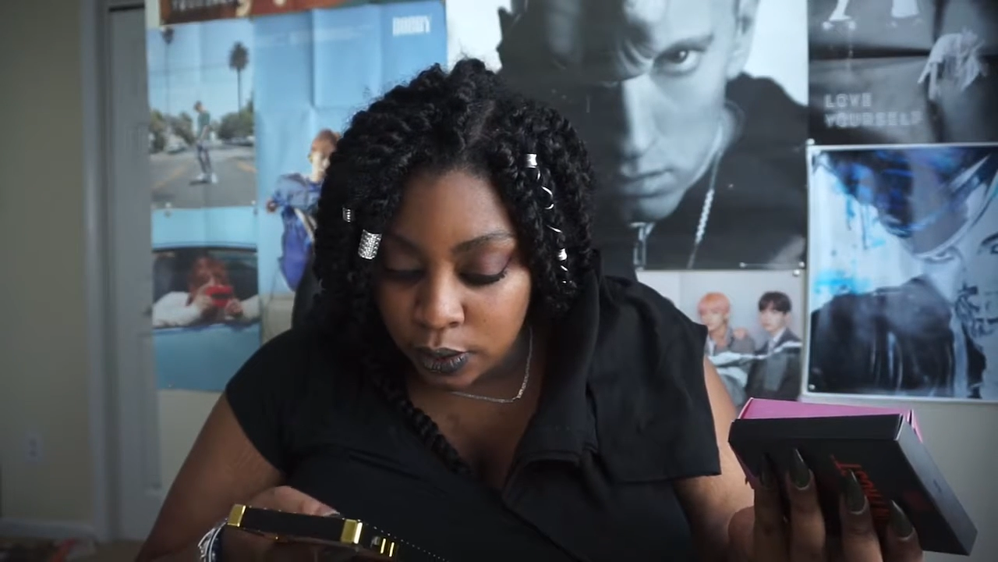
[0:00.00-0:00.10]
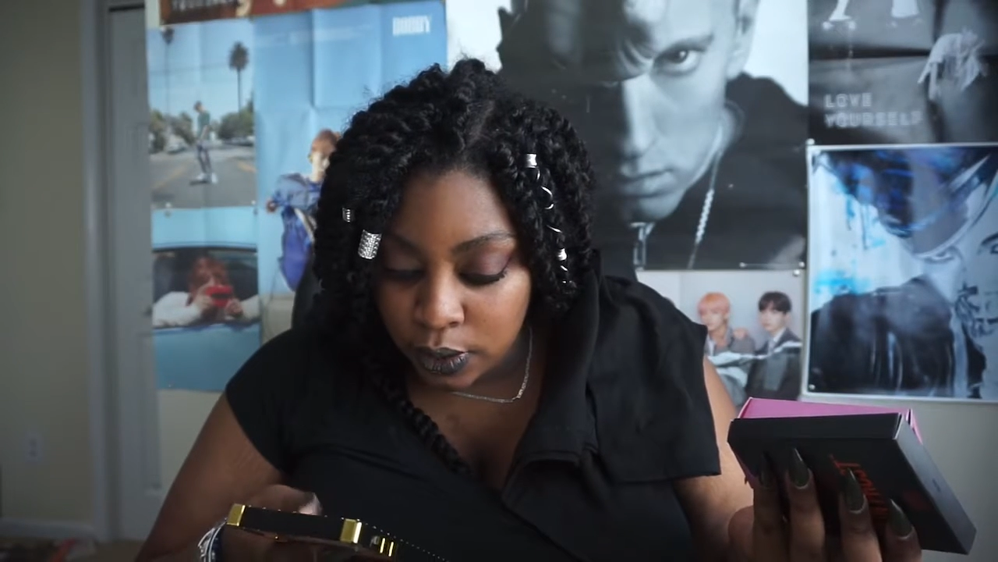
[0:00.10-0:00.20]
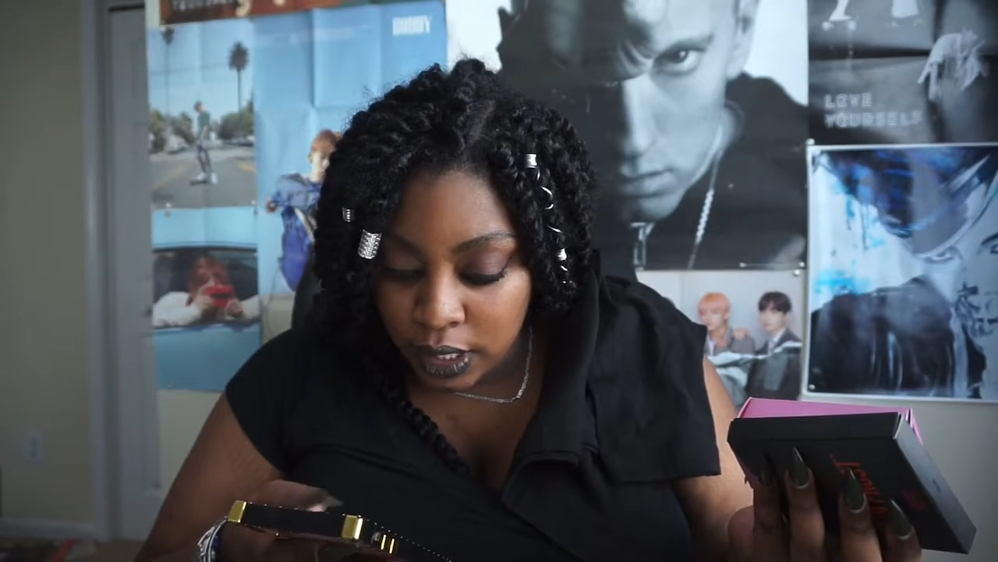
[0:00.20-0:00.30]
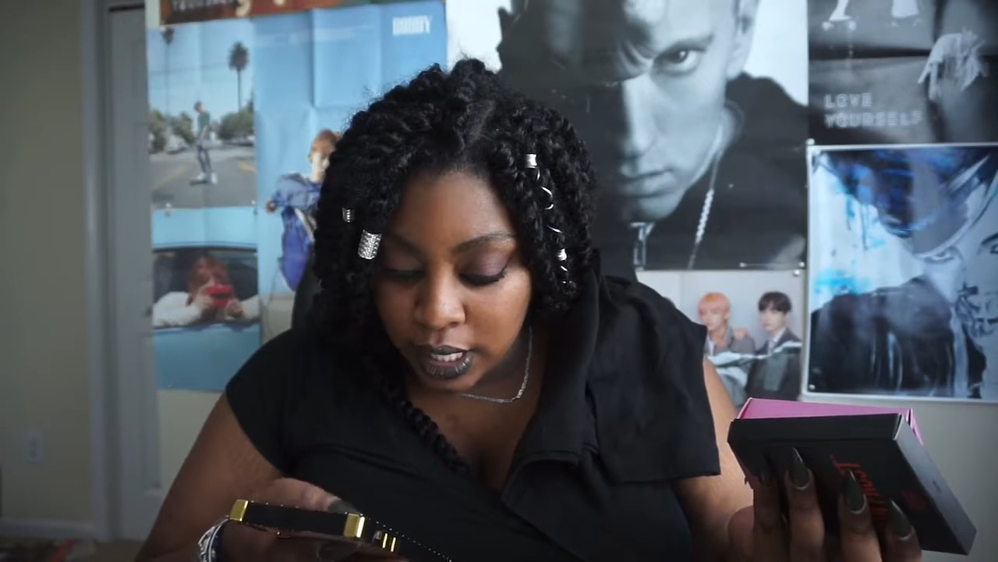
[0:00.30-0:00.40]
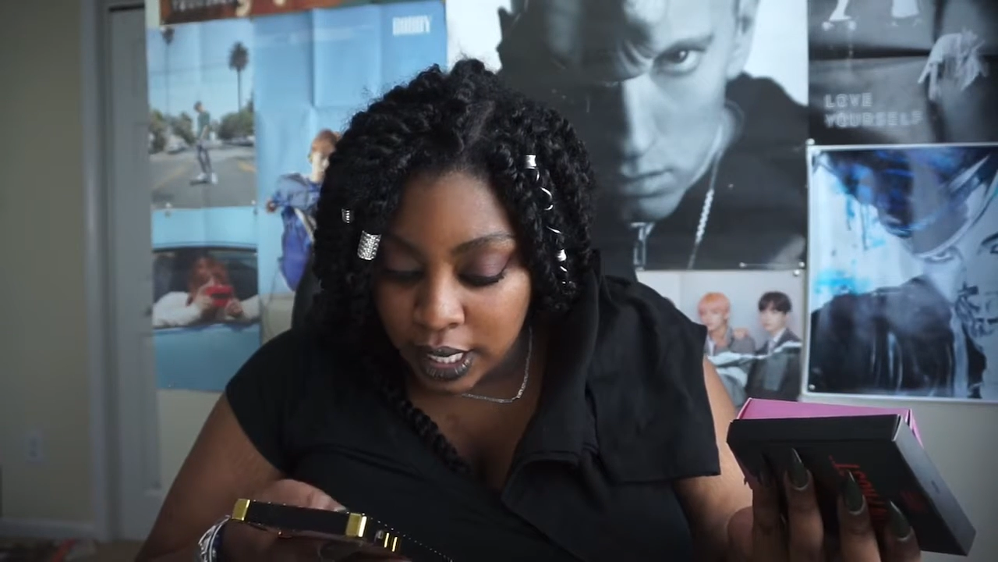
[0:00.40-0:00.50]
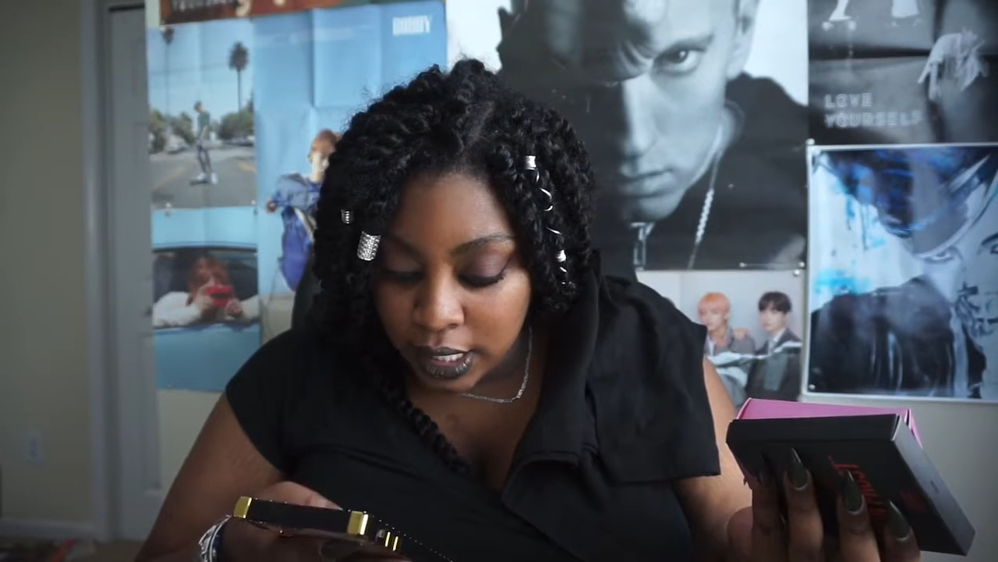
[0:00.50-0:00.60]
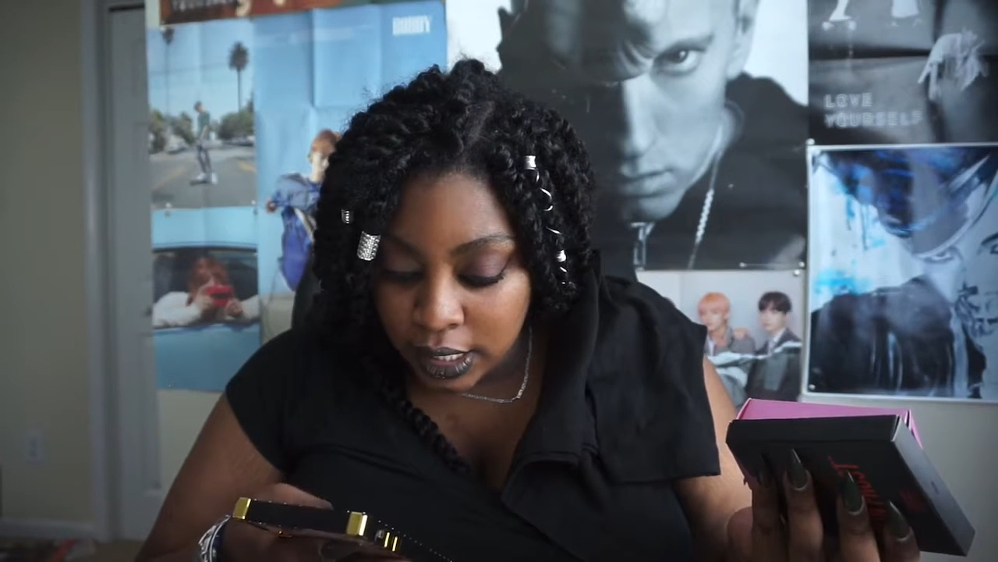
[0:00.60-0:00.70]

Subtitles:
yes,